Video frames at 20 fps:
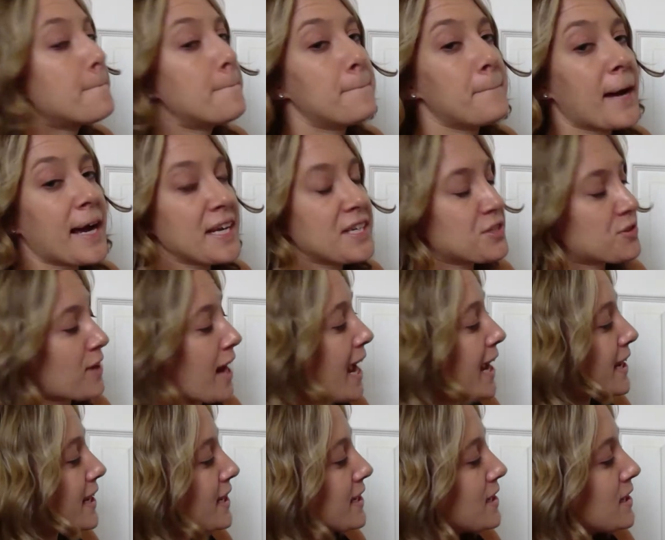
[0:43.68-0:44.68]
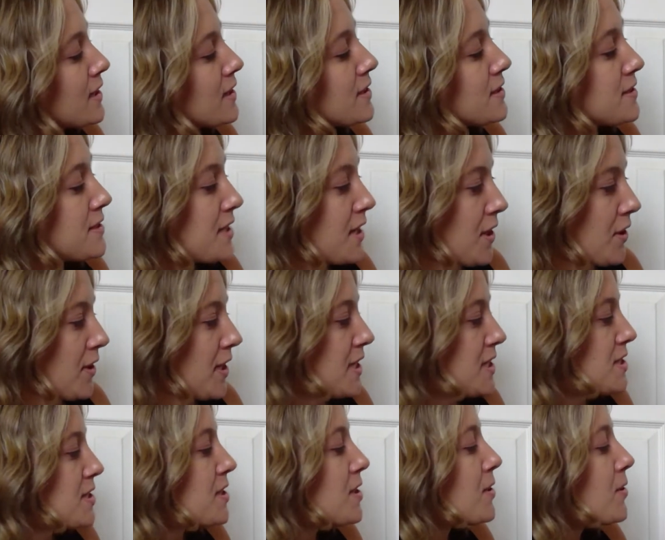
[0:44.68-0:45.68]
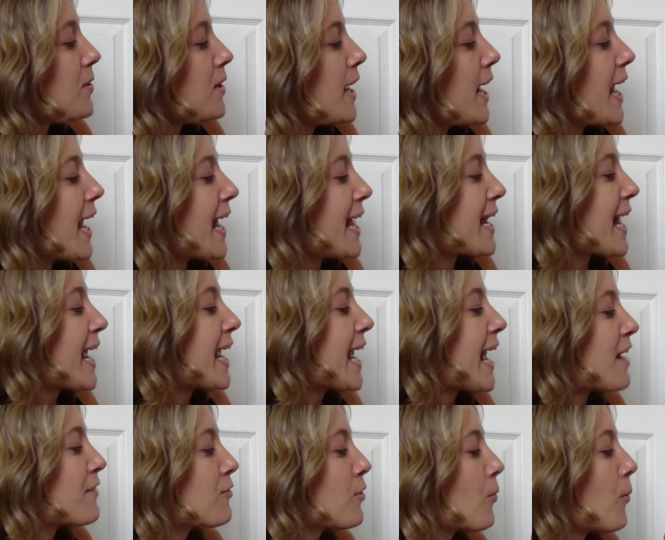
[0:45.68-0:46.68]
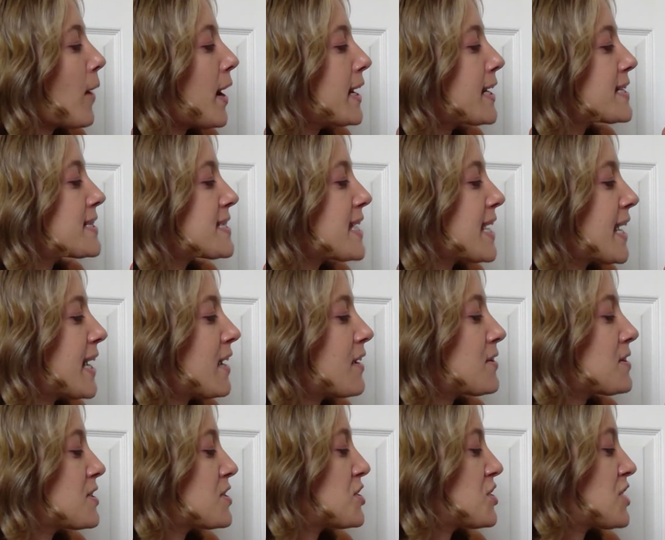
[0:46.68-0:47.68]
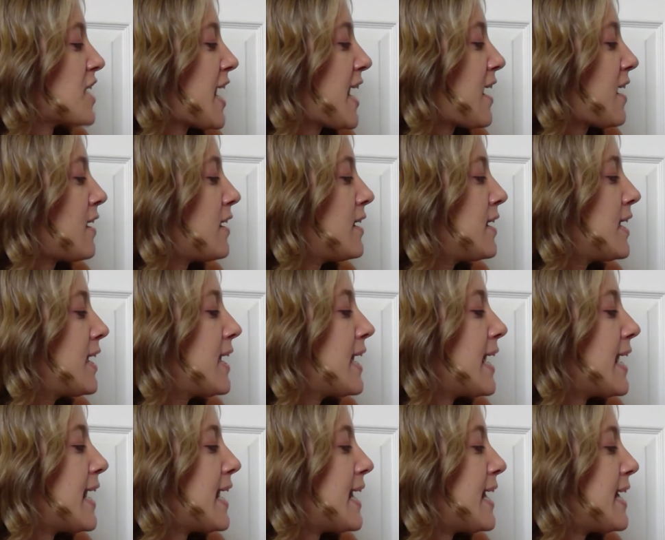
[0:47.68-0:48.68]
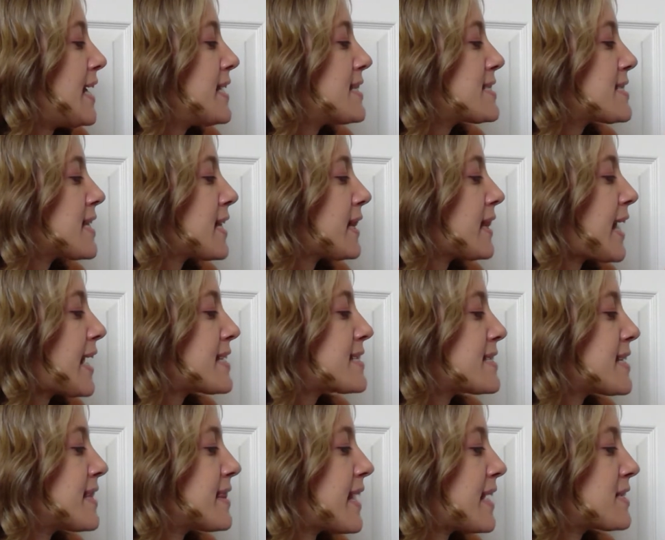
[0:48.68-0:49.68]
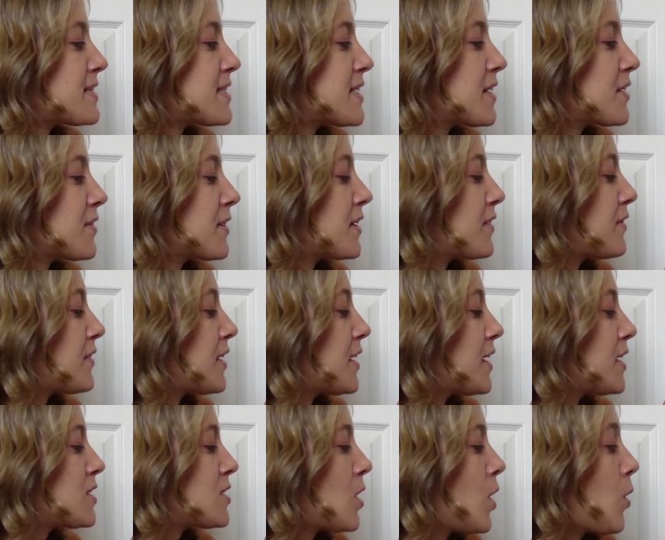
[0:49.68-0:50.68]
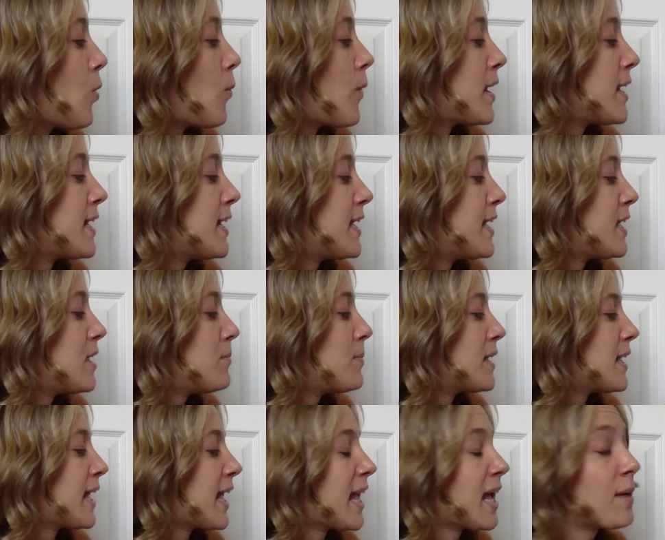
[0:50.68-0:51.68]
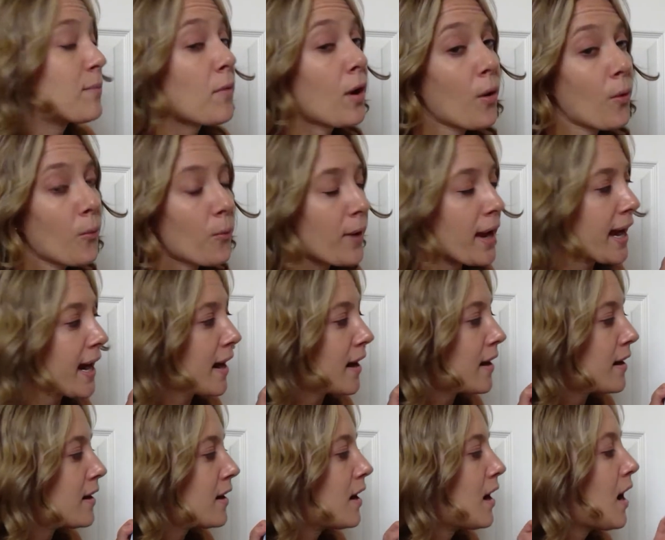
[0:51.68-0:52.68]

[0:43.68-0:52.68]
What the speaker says: My dragon, Diggory-Doo, and I have quite a tale to share. It's the lesson that Diggory learned when he became aware